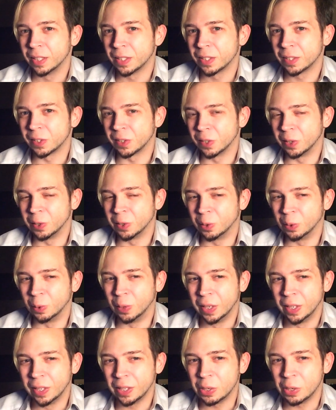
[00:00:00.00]
So
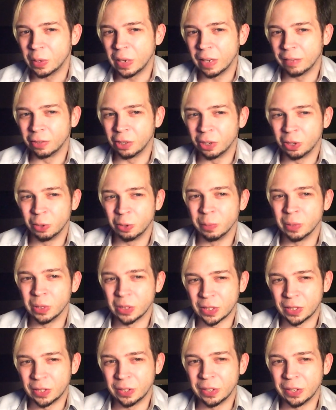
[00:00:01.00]
you have
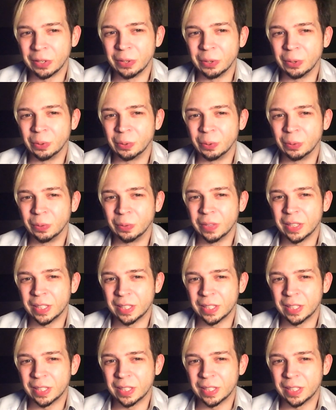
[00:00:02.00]
almost no.